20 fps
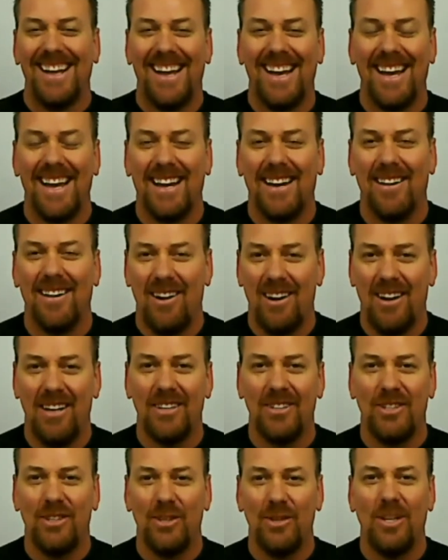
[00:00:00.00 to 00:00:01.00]
and
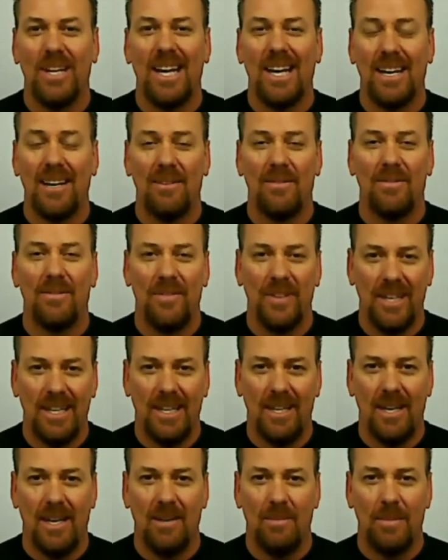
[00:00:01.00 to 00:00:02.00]
onto getting
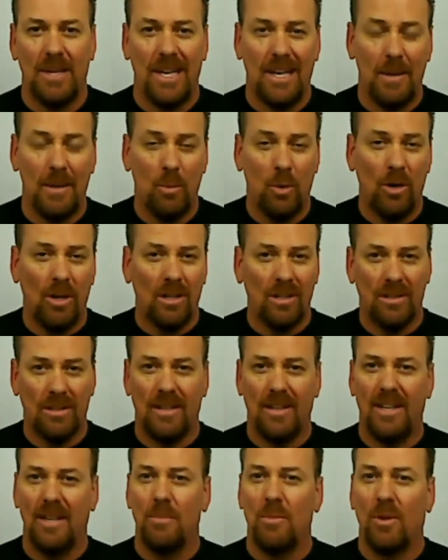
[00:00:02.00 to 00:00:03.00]
fit and getting more
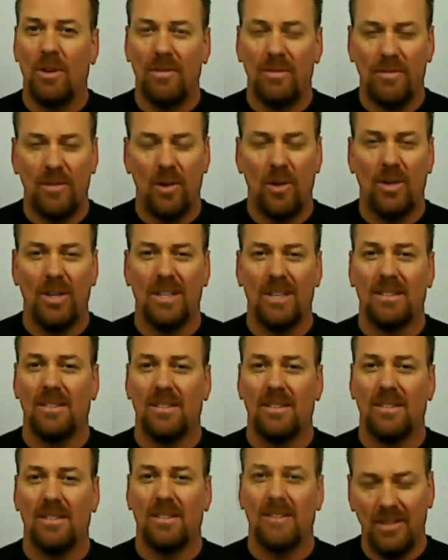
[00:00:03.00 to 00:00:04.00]
clarity, more focus,
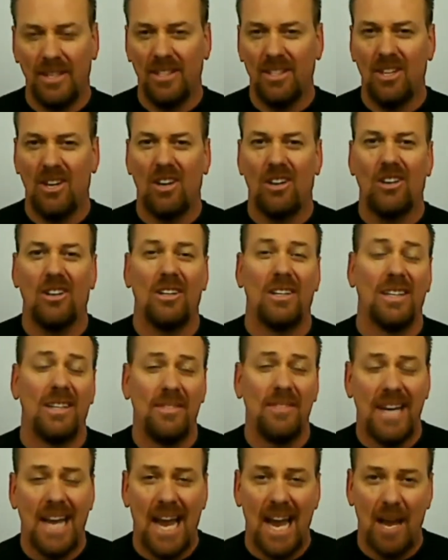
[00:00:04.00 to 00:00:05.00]
living longer,
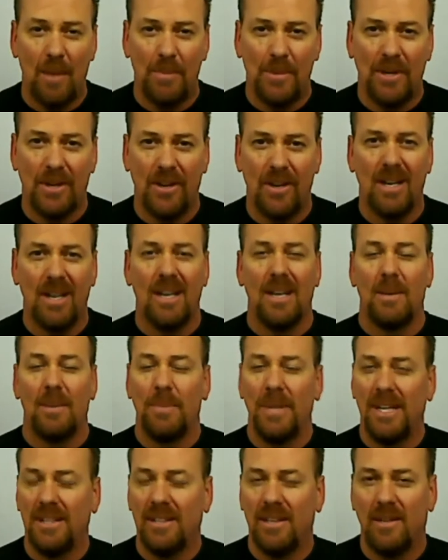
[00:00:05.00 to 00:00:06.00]
living happier,
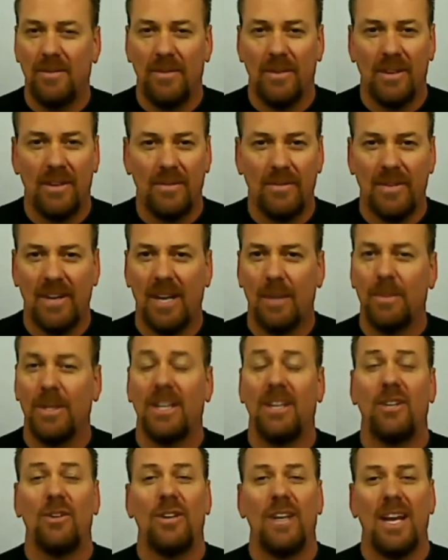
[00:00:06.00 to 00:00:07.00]
being there for their
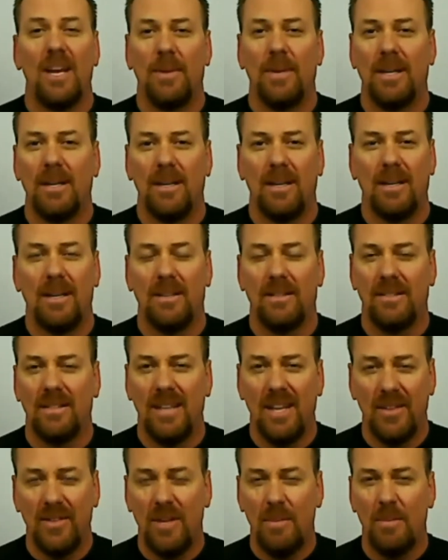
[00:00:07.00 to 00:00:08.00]
family, you name it. It is
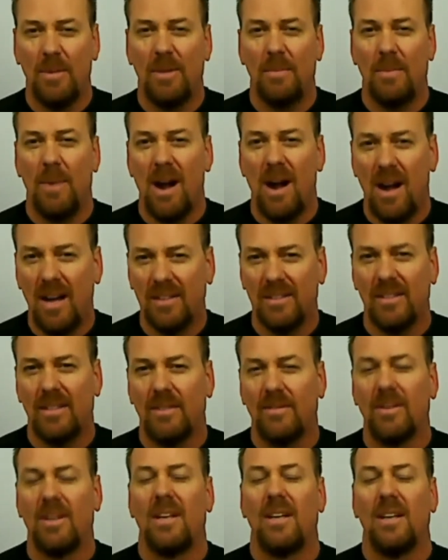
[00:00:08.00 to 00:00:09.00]
nothing but positive